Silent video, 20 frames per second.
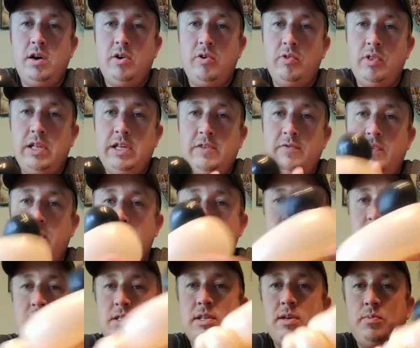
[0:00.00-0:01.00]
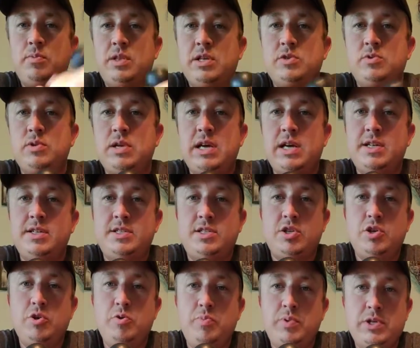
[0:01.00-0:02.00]
on these videos, except this one has
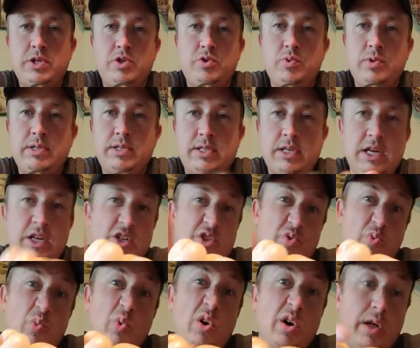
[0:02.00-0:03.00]
2 pinch twists, not just